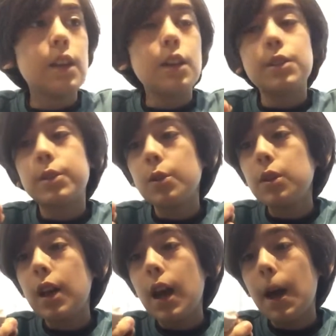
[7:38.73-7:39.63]
So
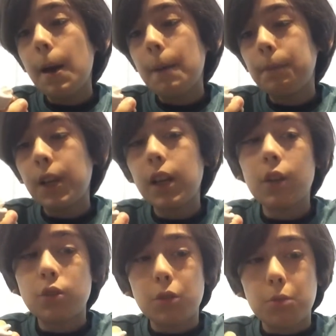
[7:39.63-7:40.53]
yeah, then he
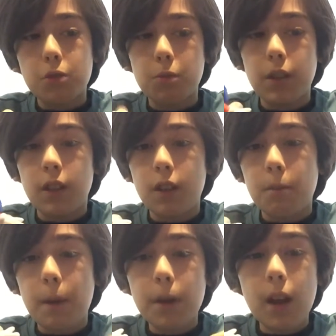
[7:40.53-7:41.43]
goes to the Mushroom Kingdom.
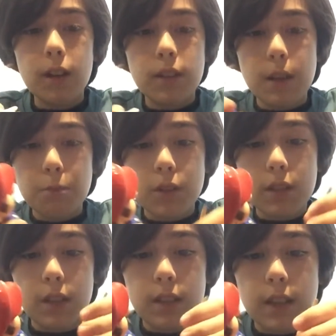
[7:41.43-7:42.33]
I'm not going to I'm just
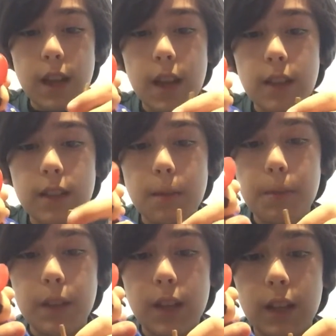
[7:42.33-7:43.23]
going to say
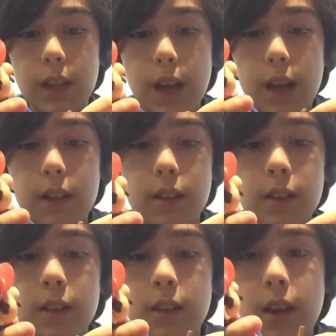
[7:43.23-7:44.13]
something like that.
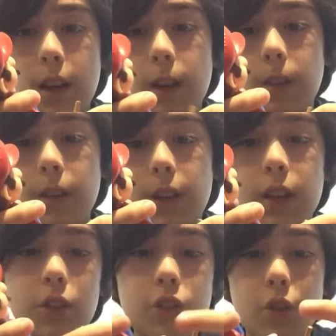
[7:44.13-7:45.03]
And
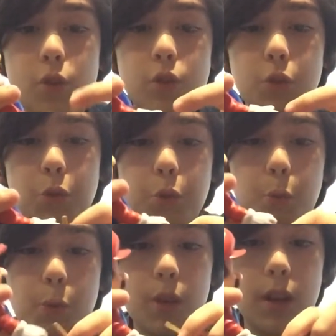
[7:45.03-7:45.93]
then it shows
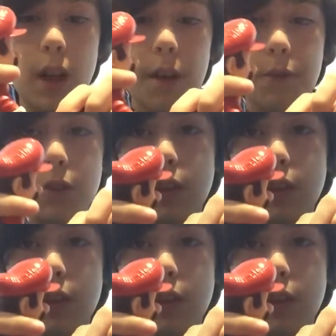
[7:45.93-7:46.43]
uh, after